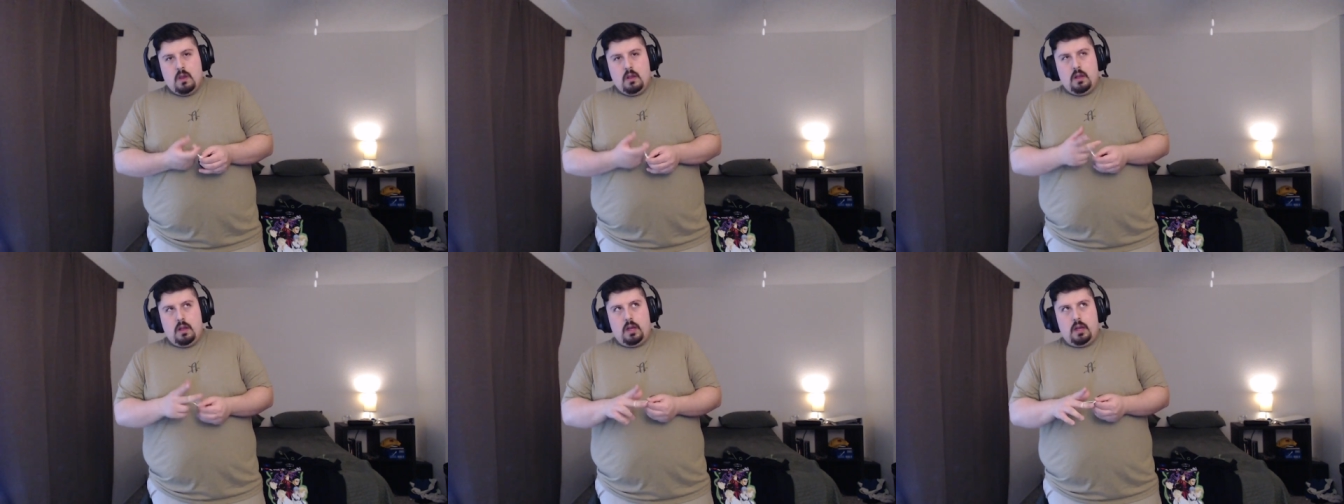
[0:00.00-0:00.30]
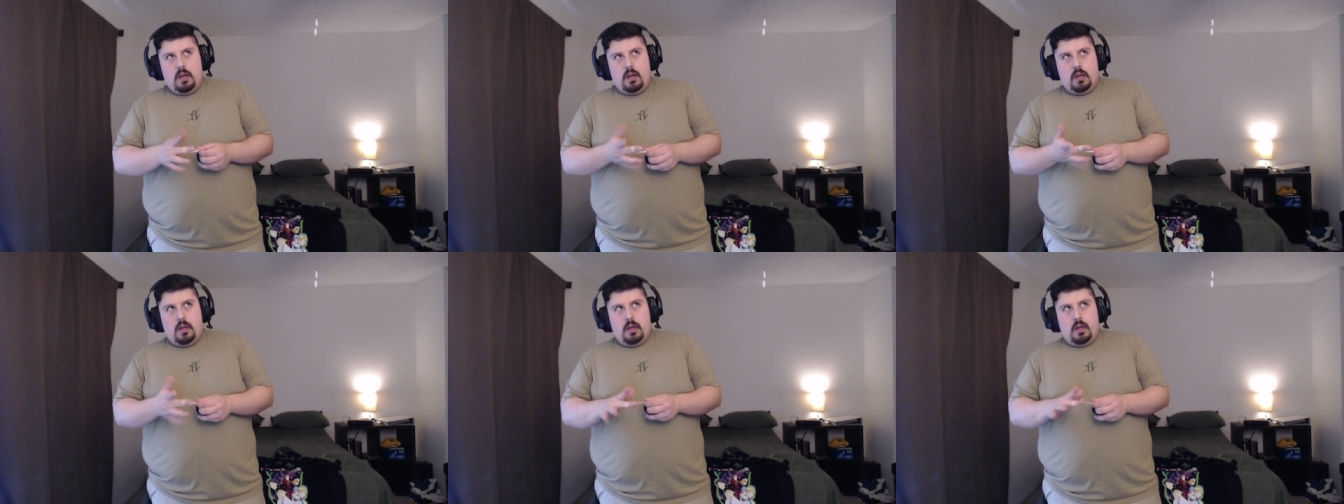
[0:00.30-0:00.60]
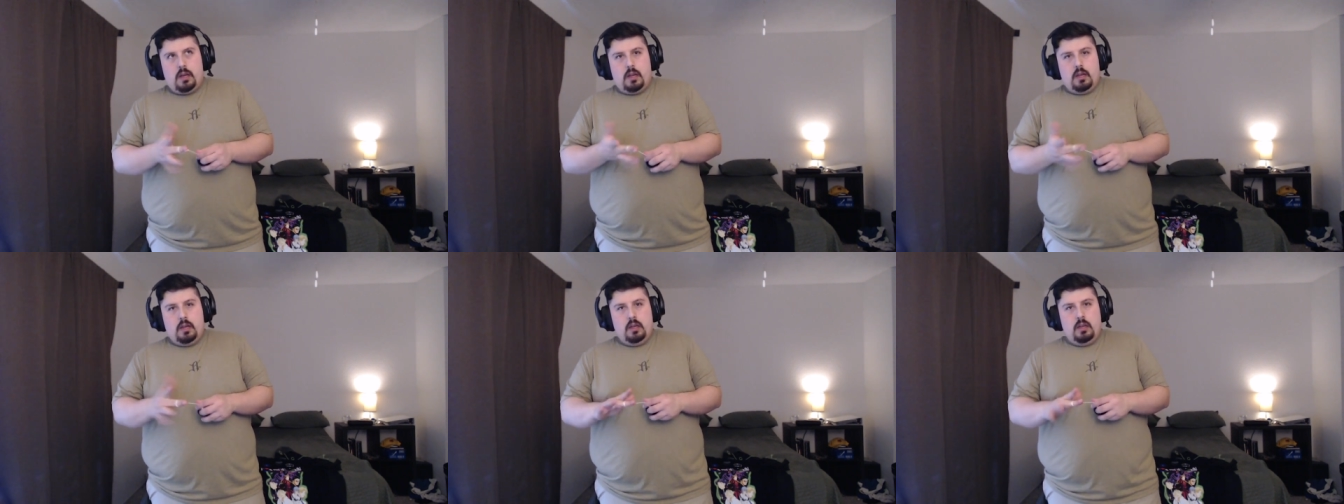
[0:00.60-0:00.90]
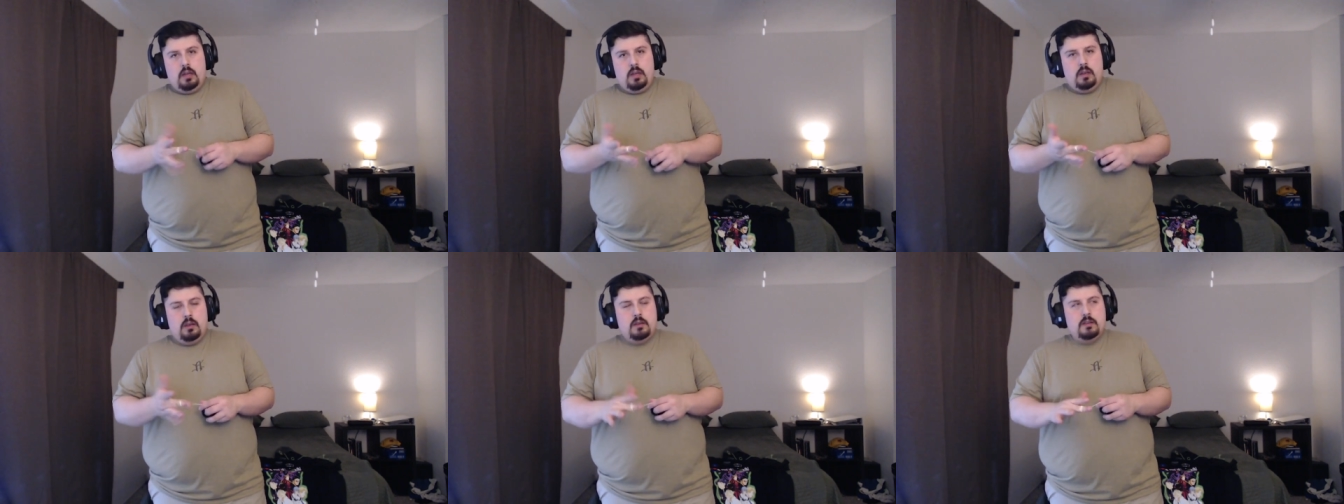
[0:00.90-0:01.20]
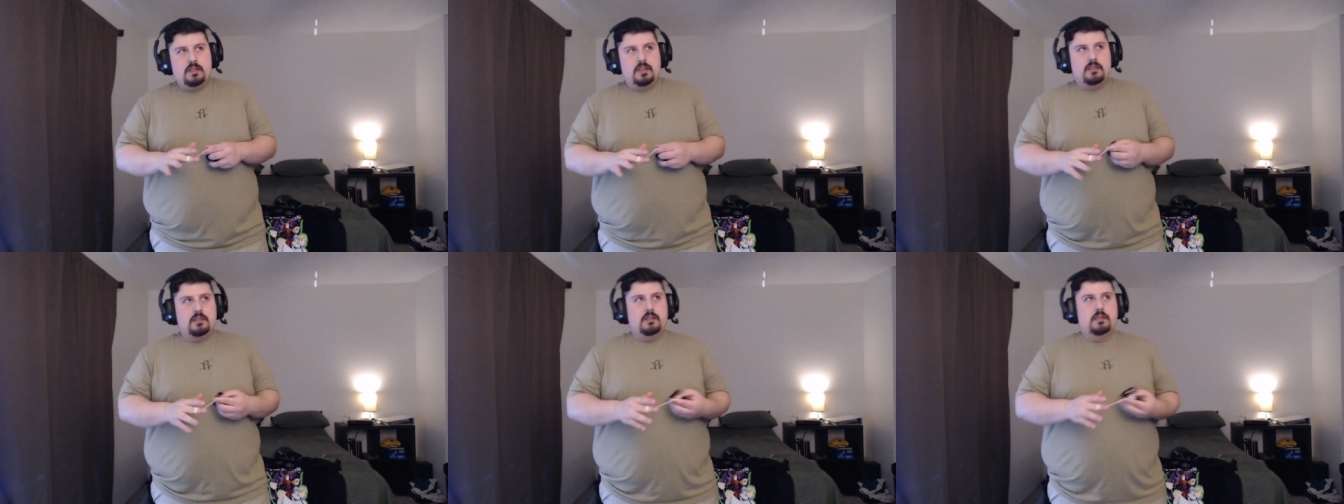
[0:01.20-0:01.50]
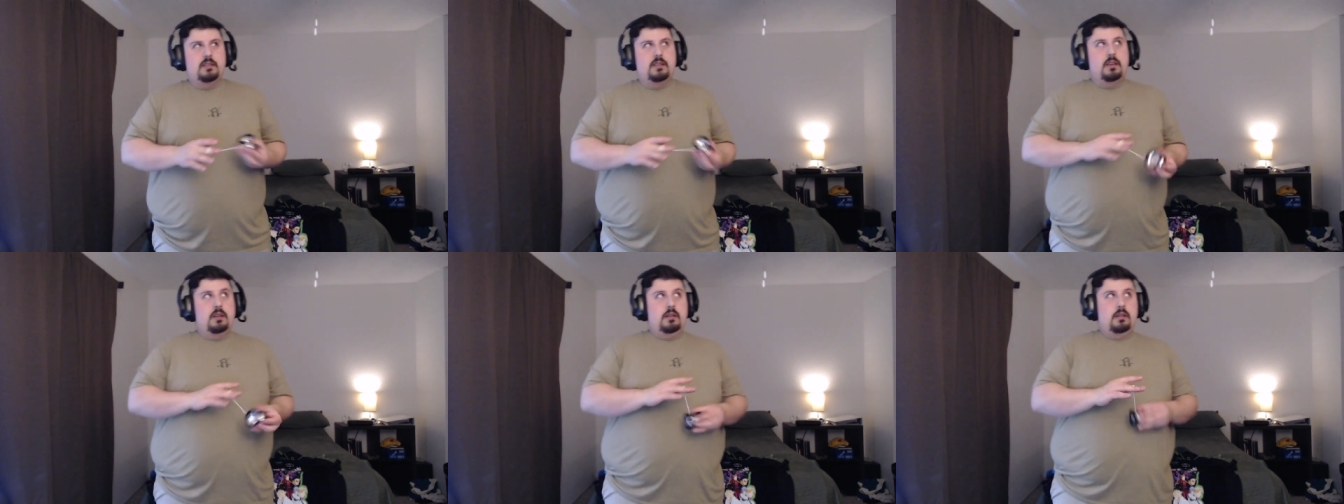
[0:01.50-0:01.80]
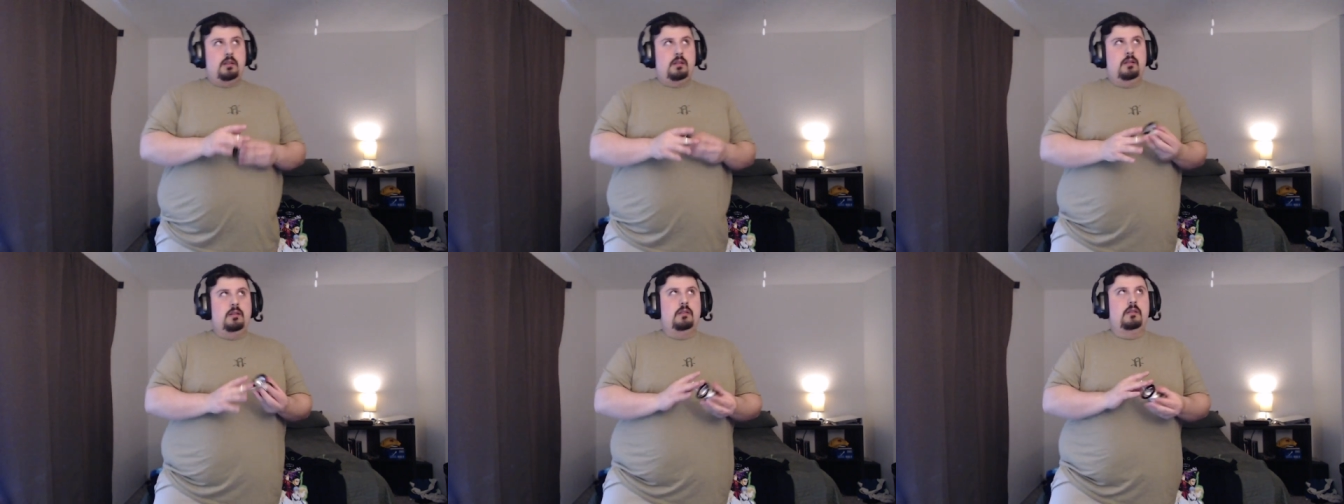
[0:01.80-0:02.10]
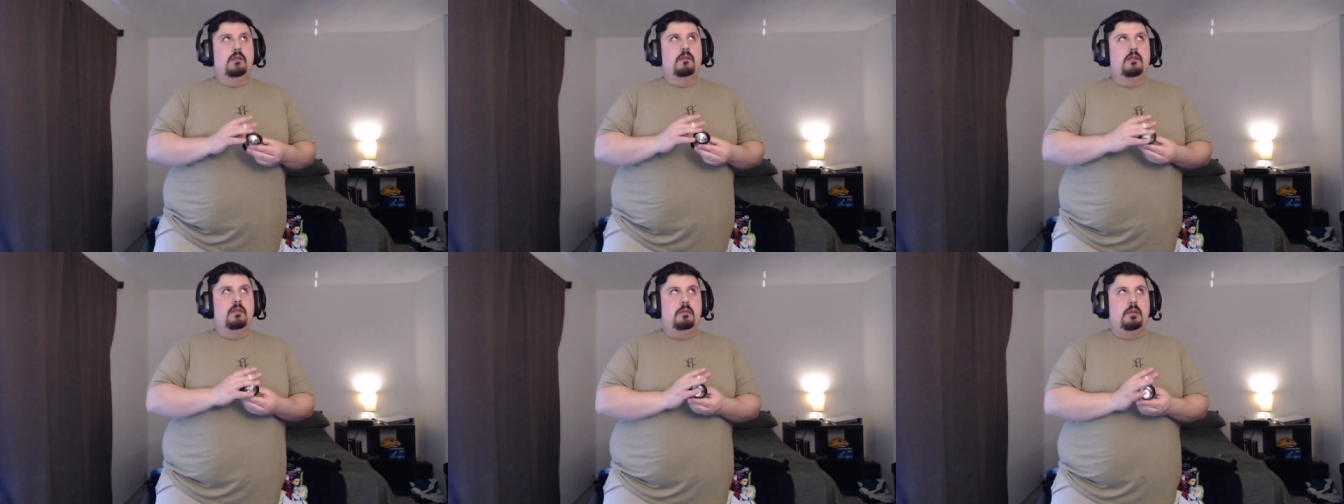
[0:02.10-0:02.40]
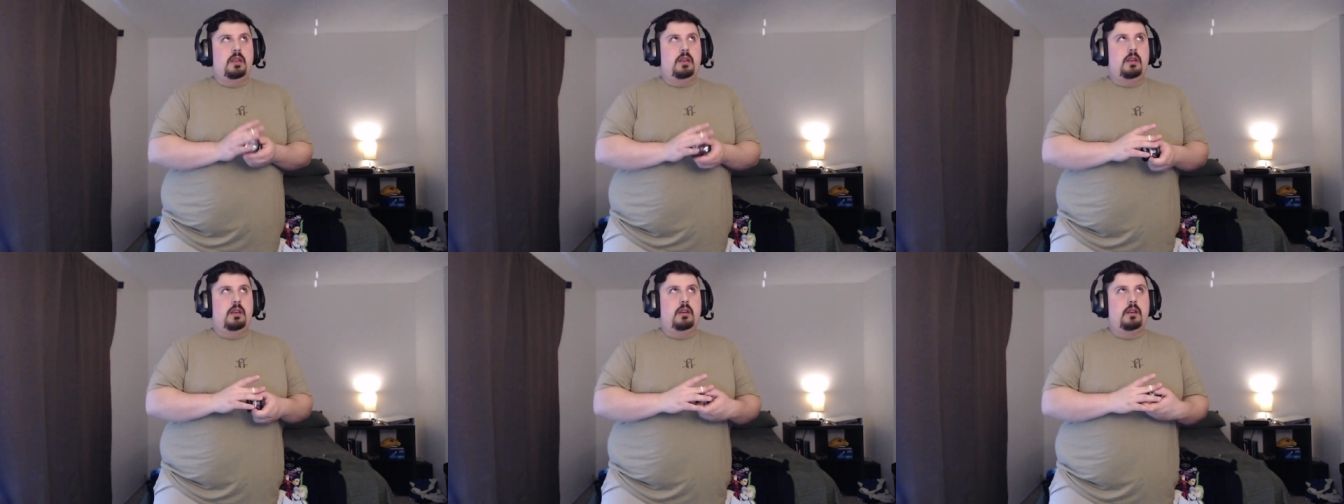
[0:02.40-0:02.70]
Uh, this is going to be